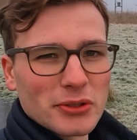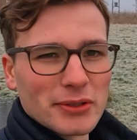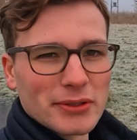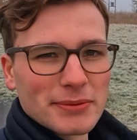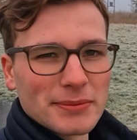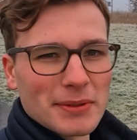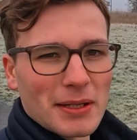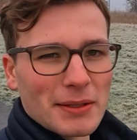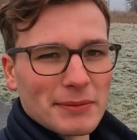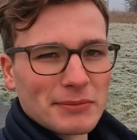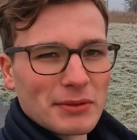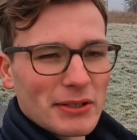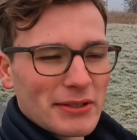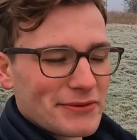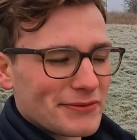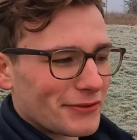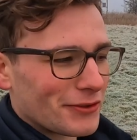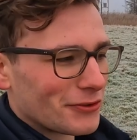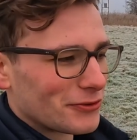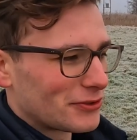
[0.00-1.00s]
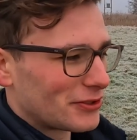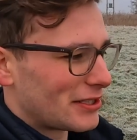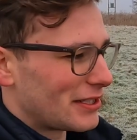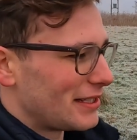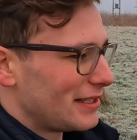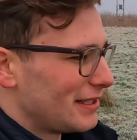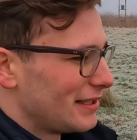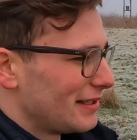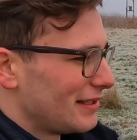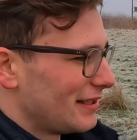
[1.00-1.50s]
has become really frosty.
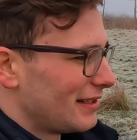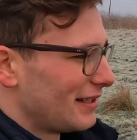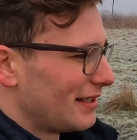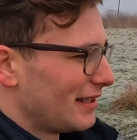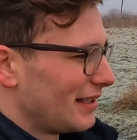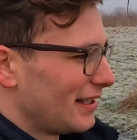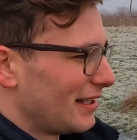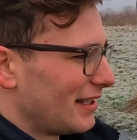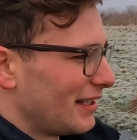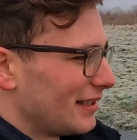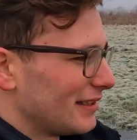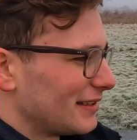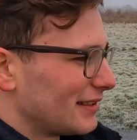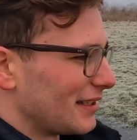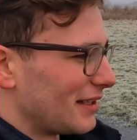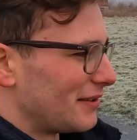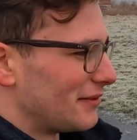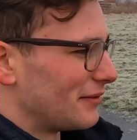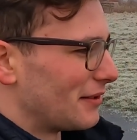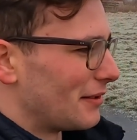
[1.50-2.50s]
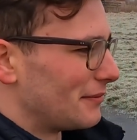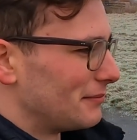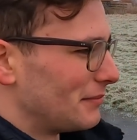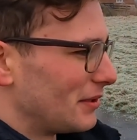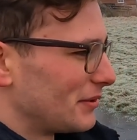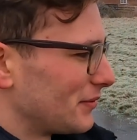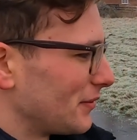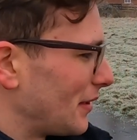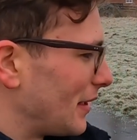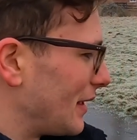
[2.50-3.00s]
So
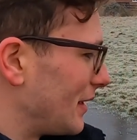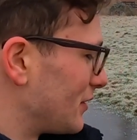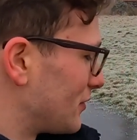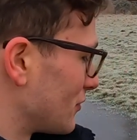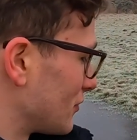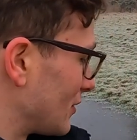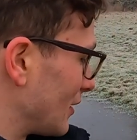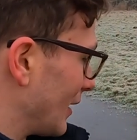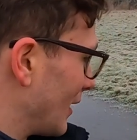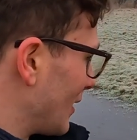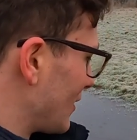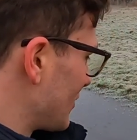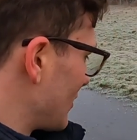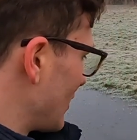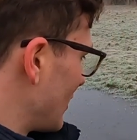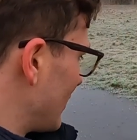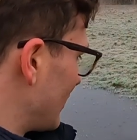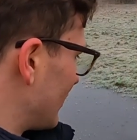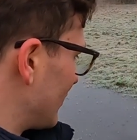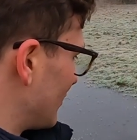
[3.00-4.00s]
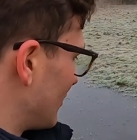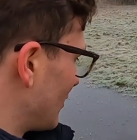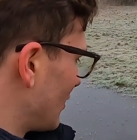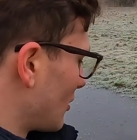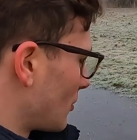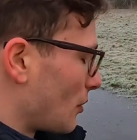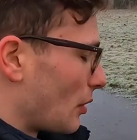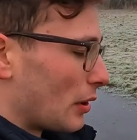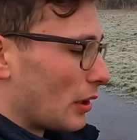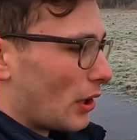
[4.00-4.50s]
it's really interesting actually, and I
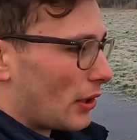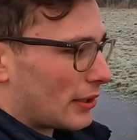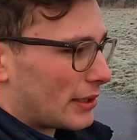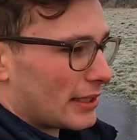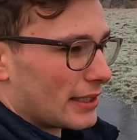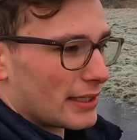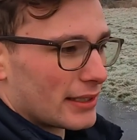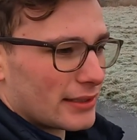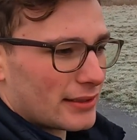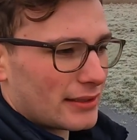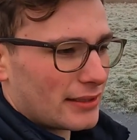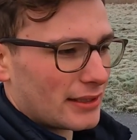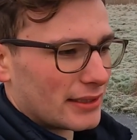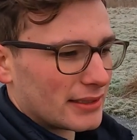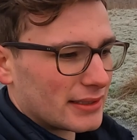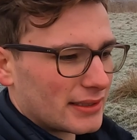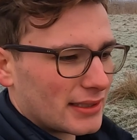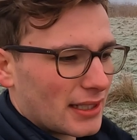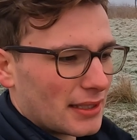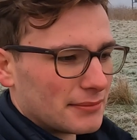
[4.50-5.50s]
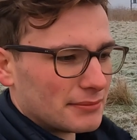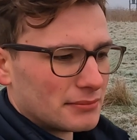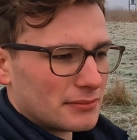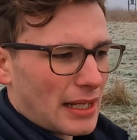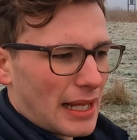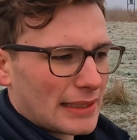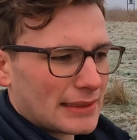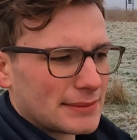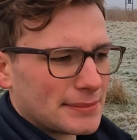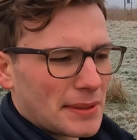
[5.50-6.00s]
quite like it. It's
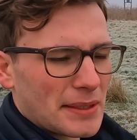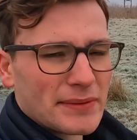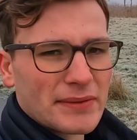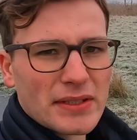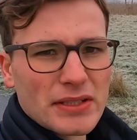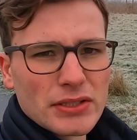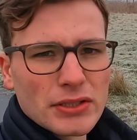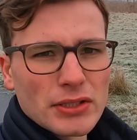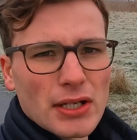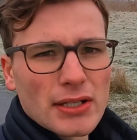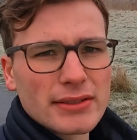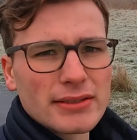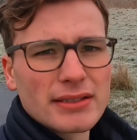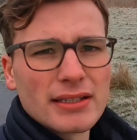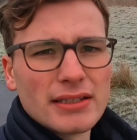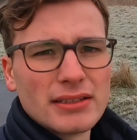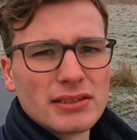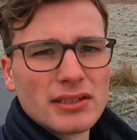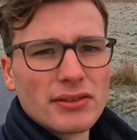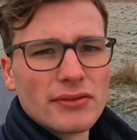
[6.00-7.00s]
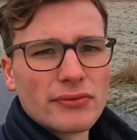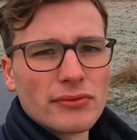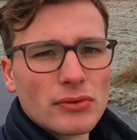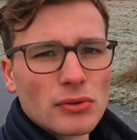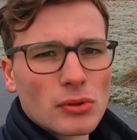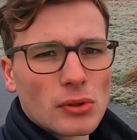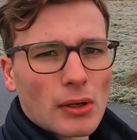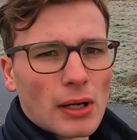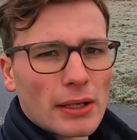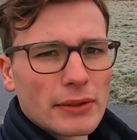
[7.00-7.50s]
adds a bit of interest into the
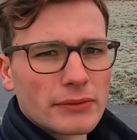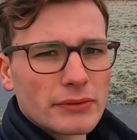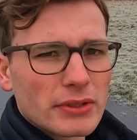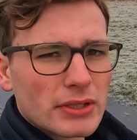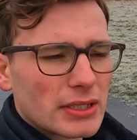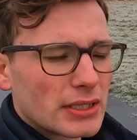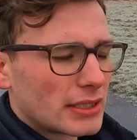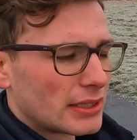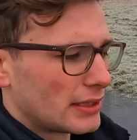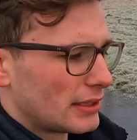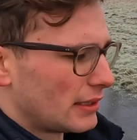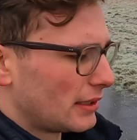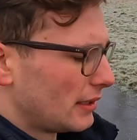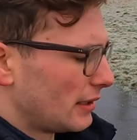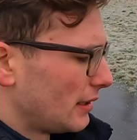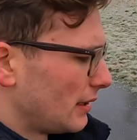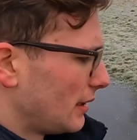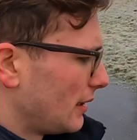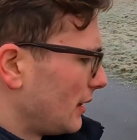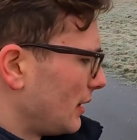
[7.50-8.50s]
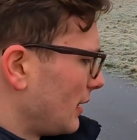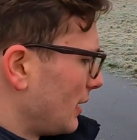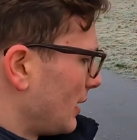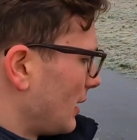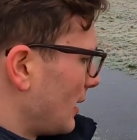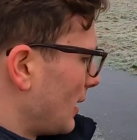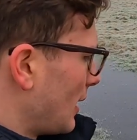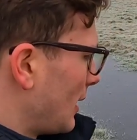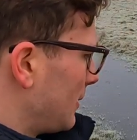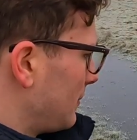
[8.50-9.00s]
foreground.
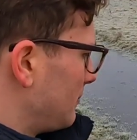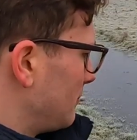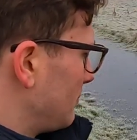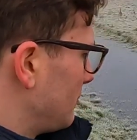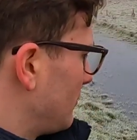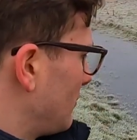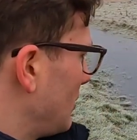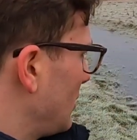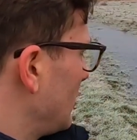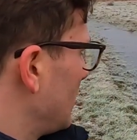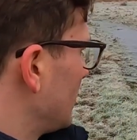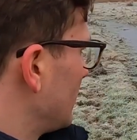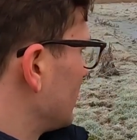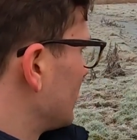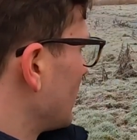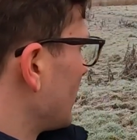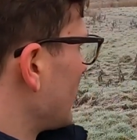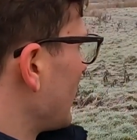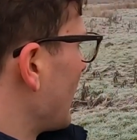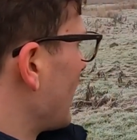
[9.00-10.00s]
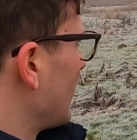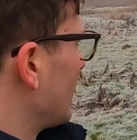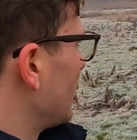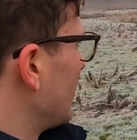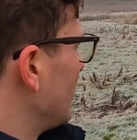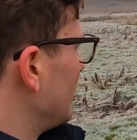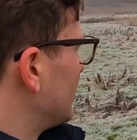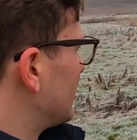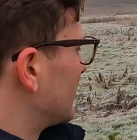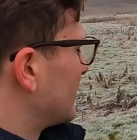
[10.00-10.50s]
So yeah,
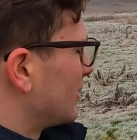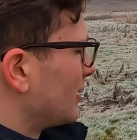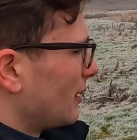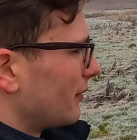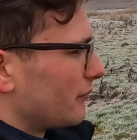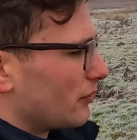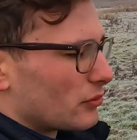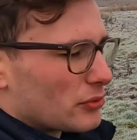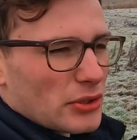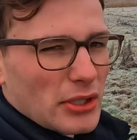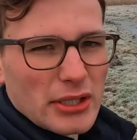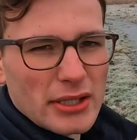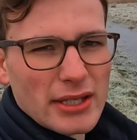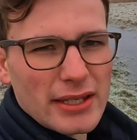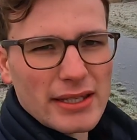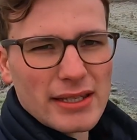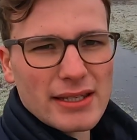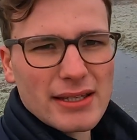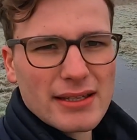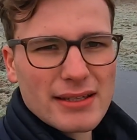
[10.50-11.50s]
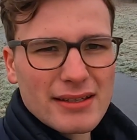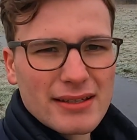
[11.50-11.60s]
it's unfortunately